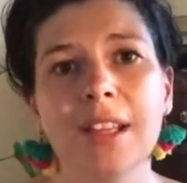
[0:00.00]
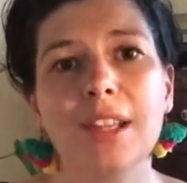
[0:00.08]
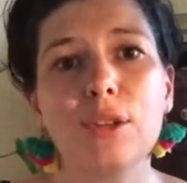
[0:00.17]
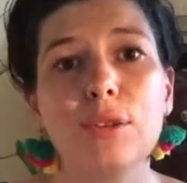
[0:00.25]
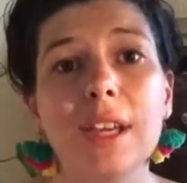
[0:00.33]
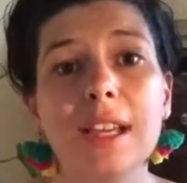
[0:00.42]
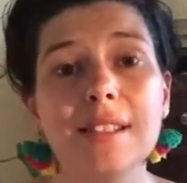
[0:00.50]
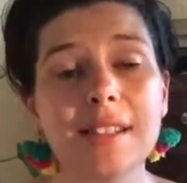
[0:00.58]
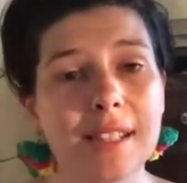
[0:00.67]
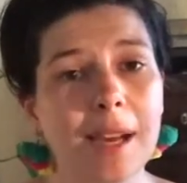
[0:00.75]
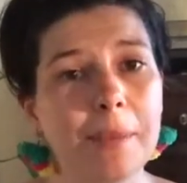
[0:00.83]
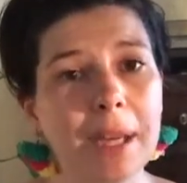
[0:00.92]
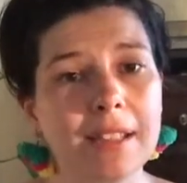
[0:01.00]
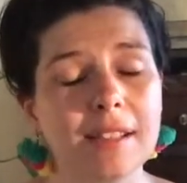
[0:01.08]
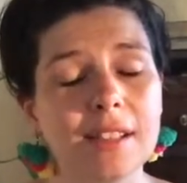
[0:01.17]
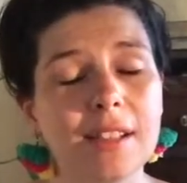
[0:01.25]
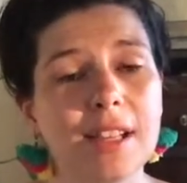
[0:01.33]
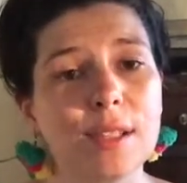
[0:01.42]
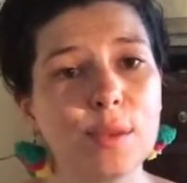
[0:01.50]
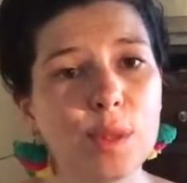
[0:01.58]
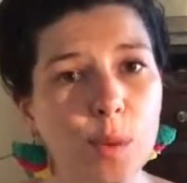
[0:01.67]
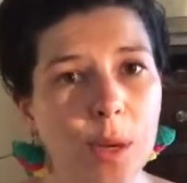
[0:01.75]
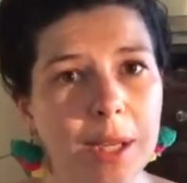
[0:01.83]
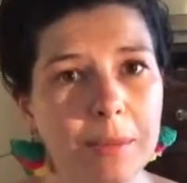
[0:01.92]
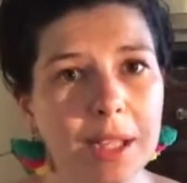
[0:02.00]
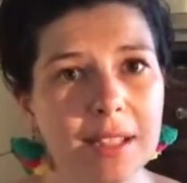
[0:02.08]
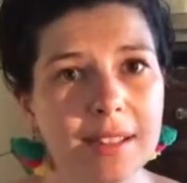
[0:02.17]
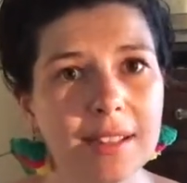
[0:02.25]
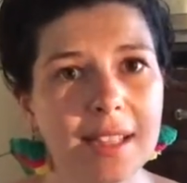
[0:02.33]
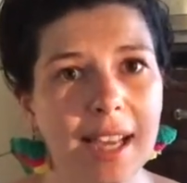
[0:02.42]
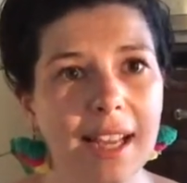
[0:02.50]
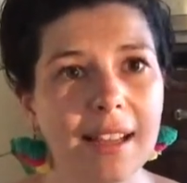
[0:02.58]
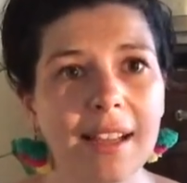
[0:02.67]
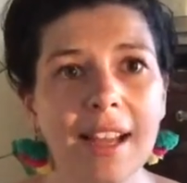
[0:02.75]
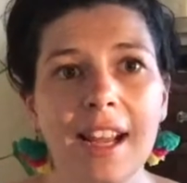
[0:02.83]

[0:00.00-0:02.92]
that you get some exercise for 20 minutes a day.